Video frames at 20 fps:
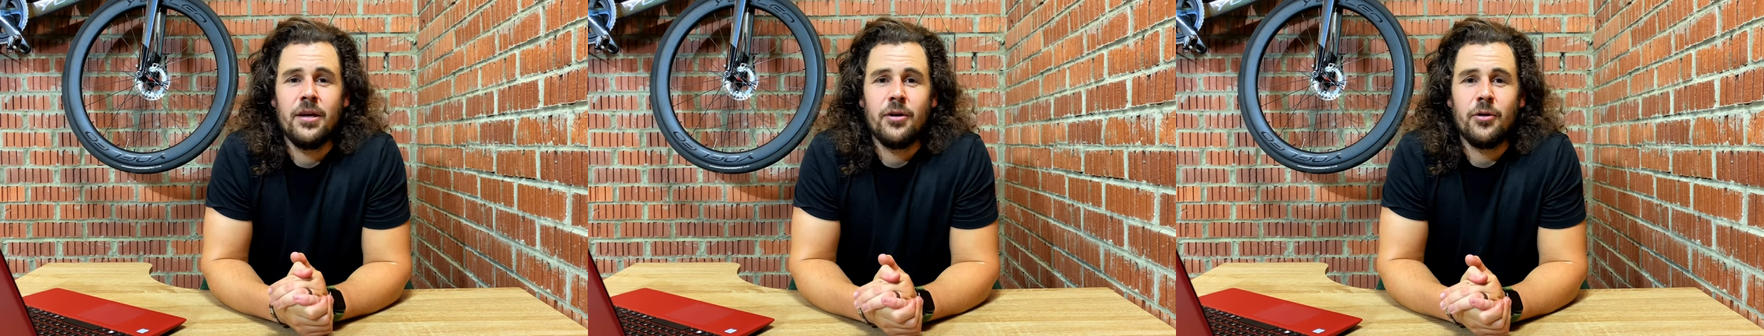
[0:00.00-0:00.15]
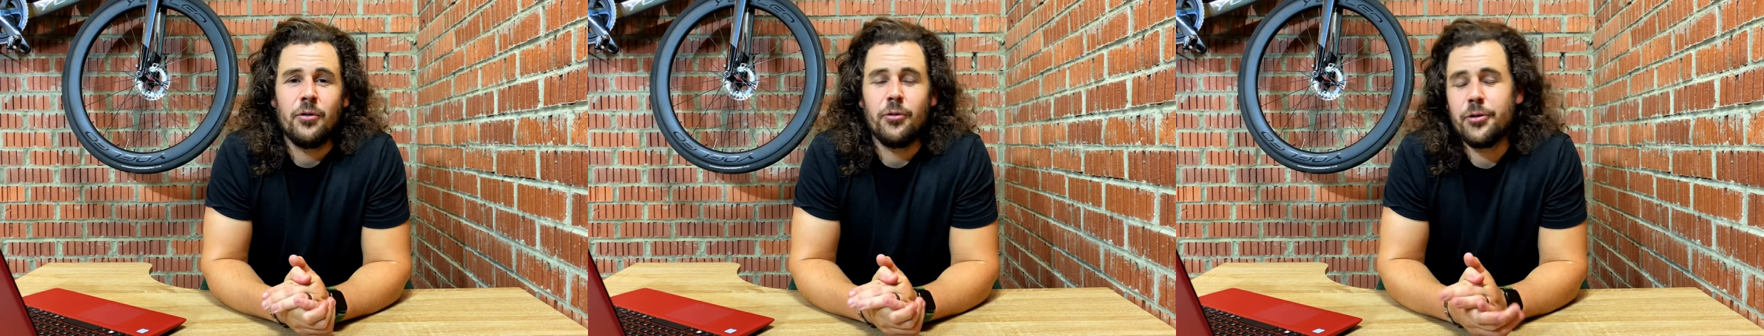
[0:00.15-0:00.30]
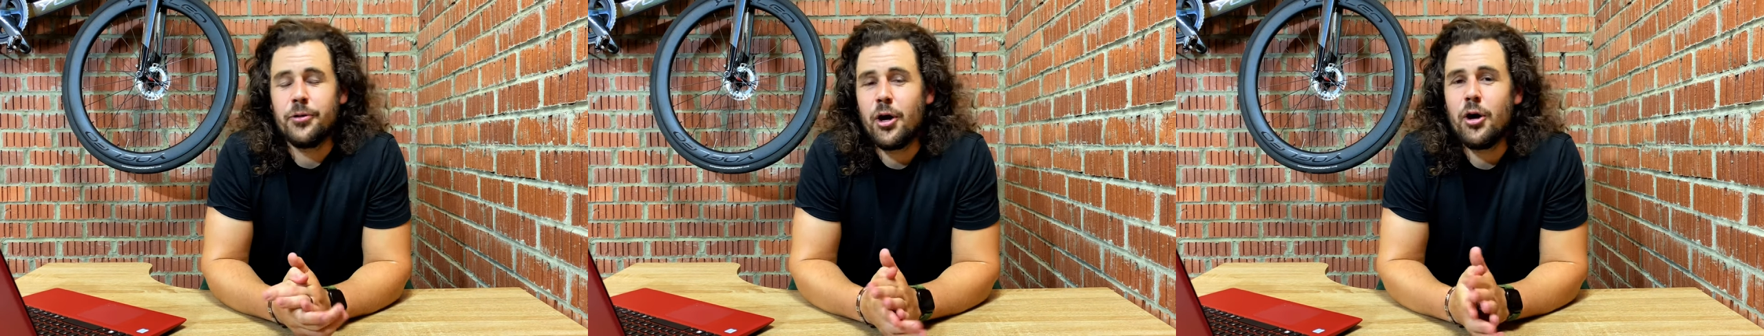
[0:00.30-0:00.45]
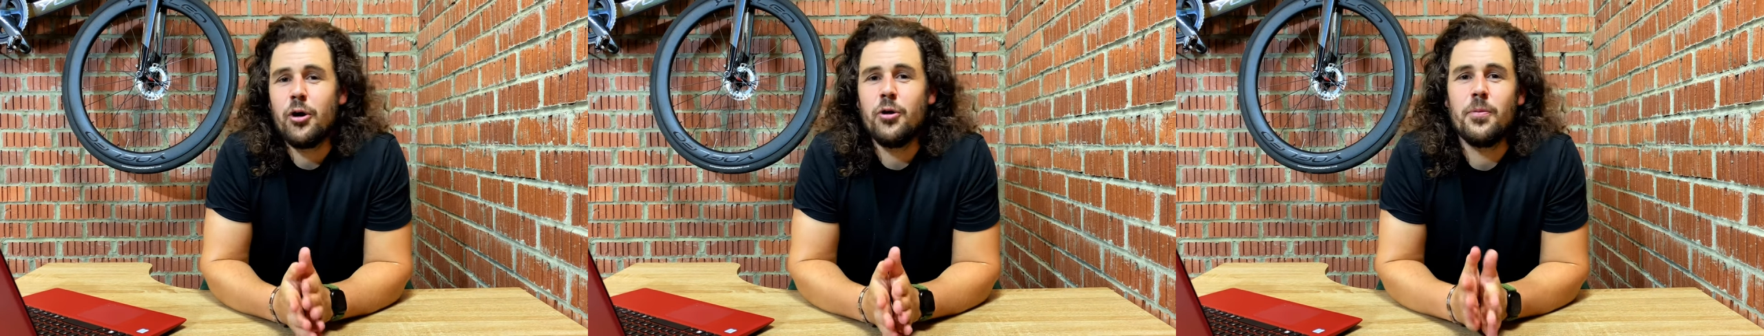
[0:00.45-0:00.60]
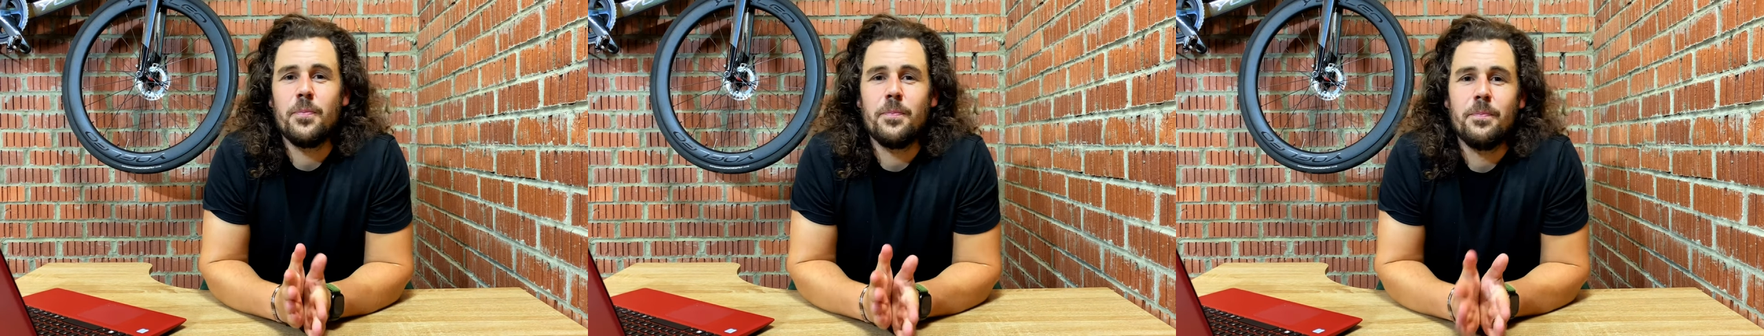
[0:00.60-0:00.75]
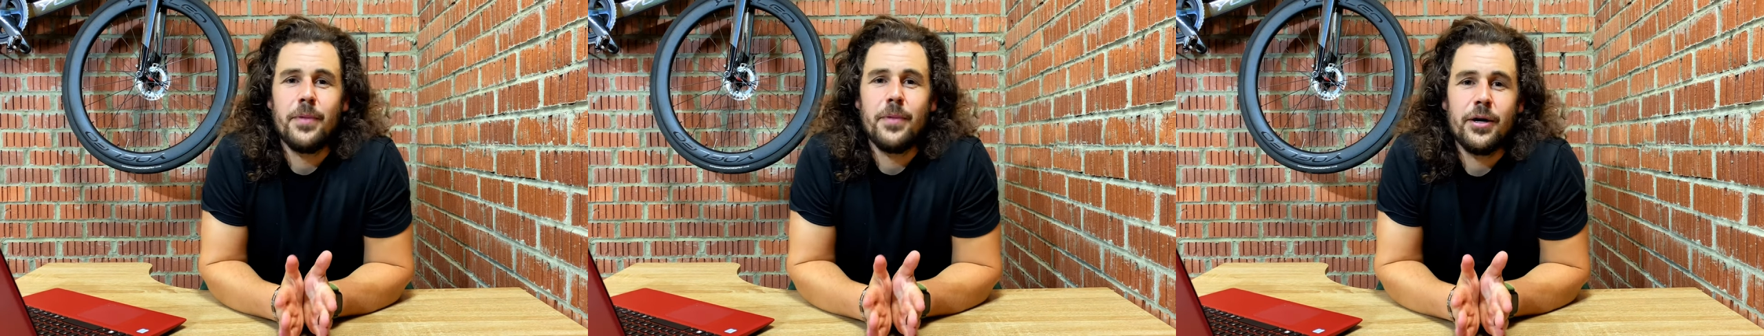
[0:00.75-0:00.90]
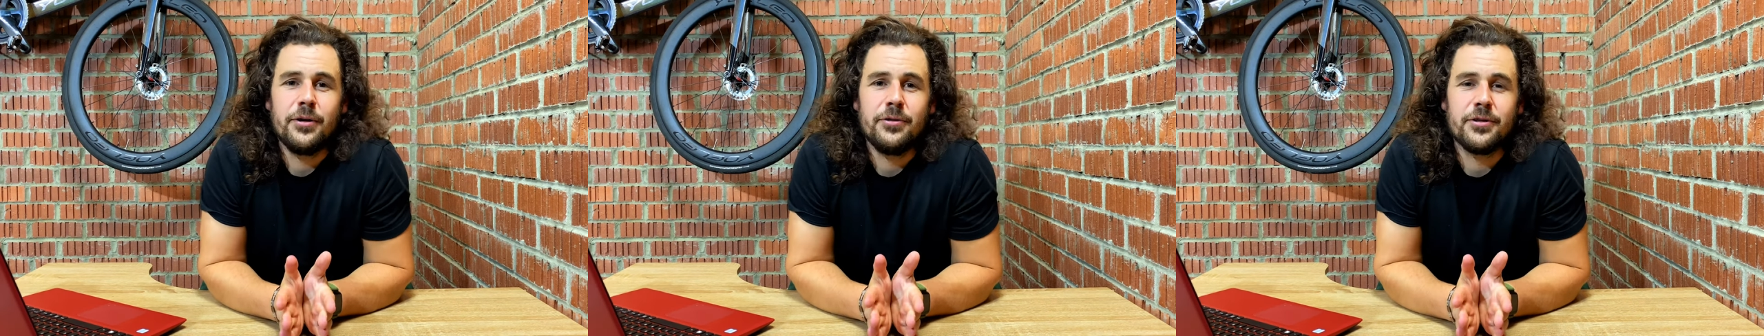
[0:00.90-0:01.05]
Although
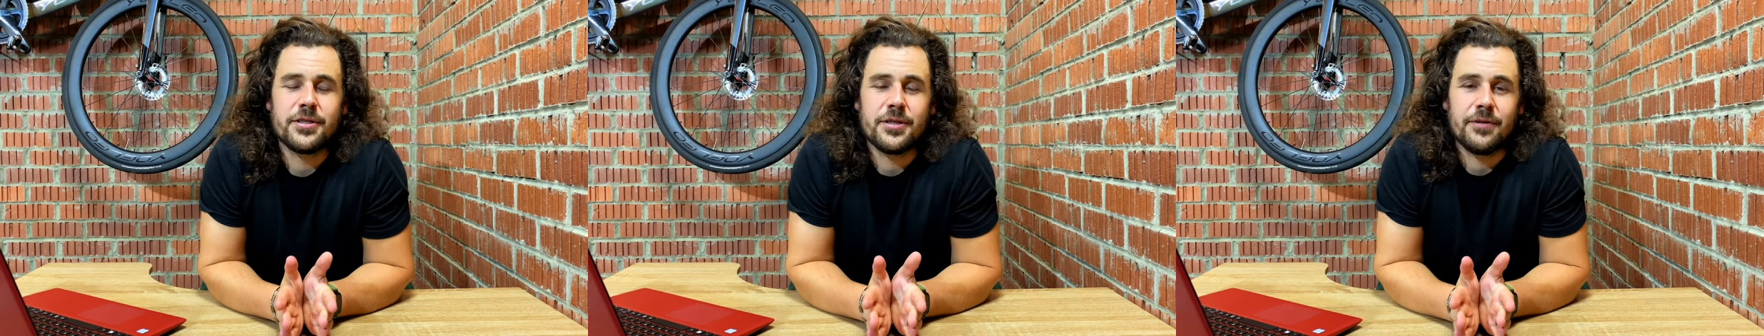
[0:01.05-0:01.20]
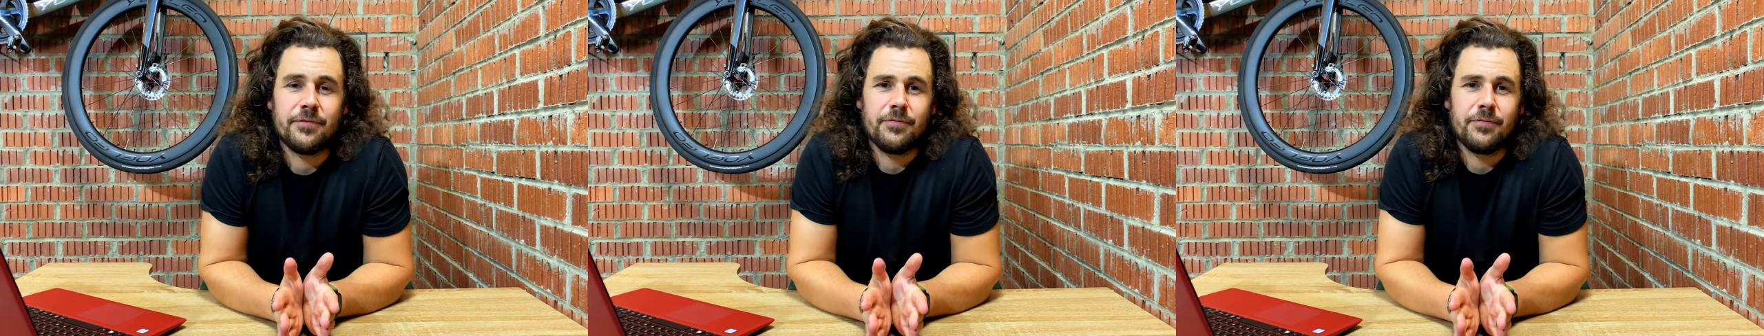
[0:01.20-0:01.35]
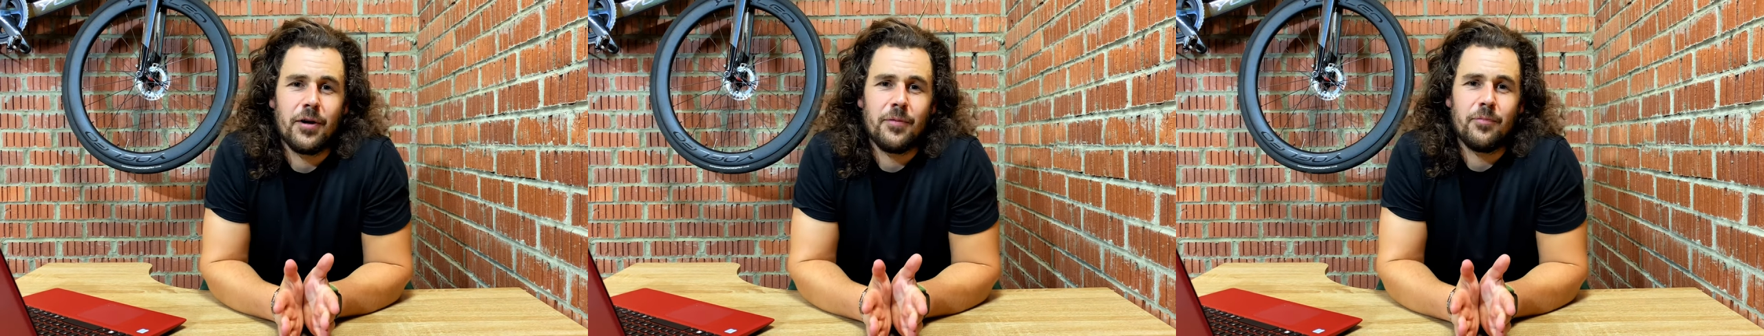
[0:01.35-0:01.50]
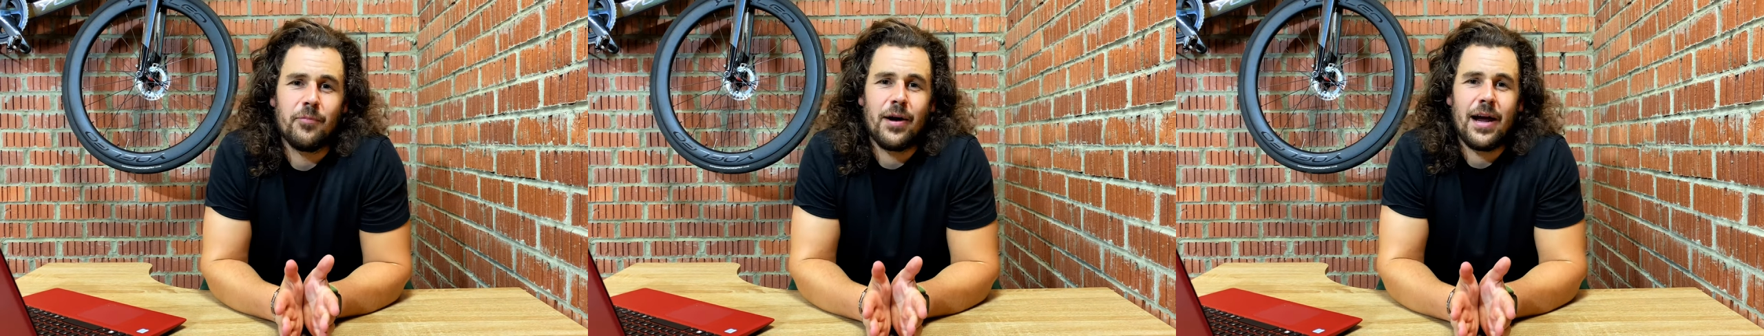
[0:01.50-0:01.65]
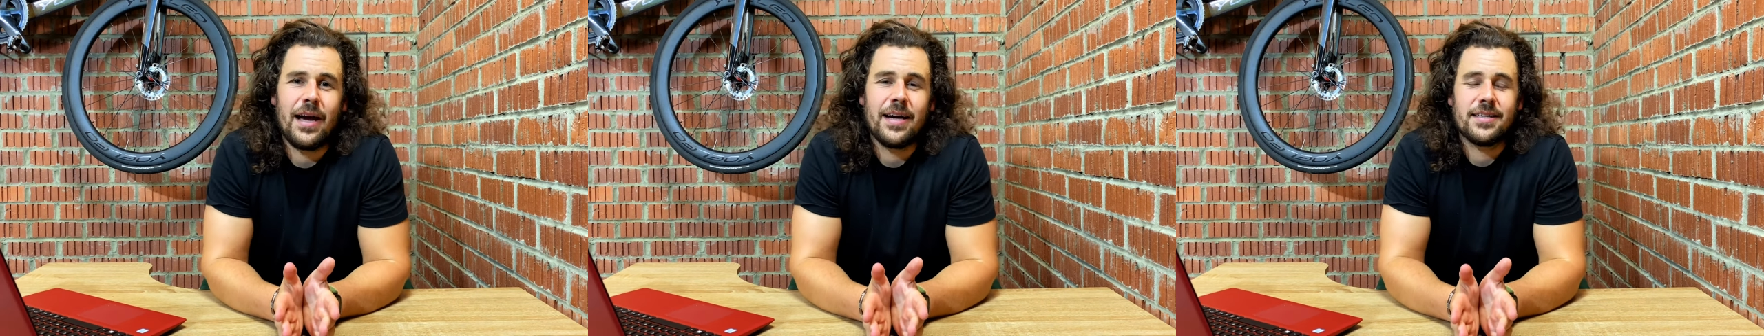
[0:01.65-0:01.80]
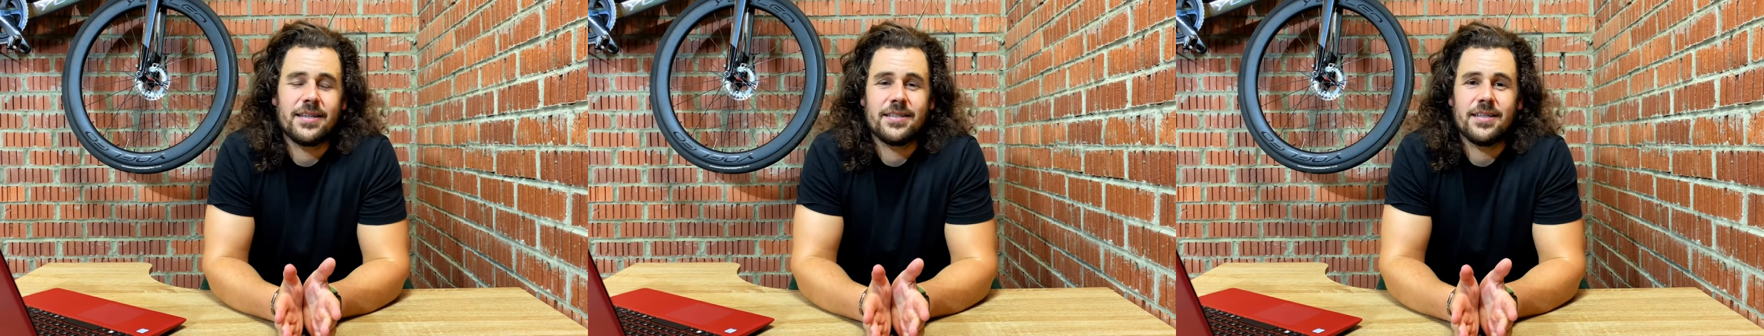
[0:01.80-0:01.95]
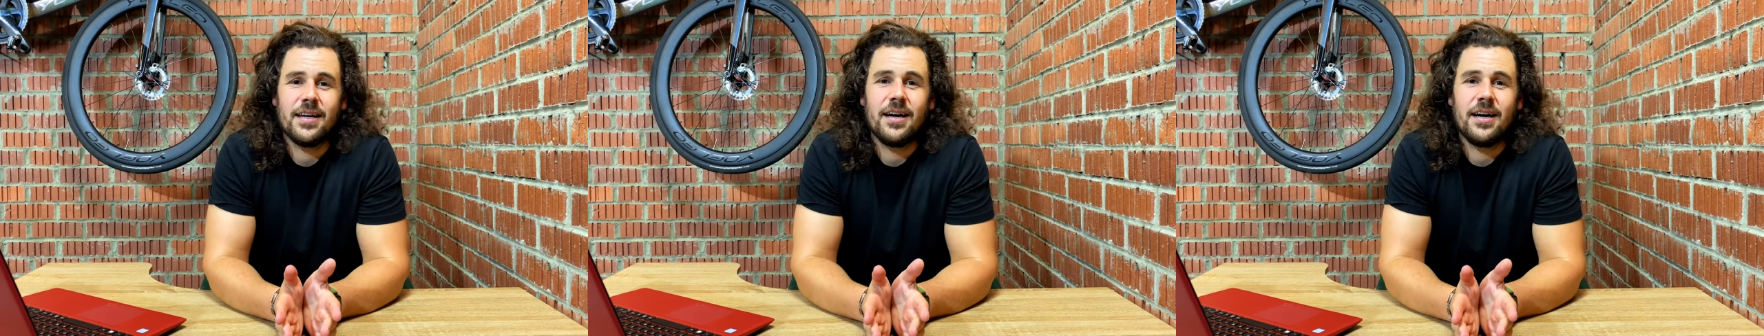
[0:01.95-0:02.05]
most front racks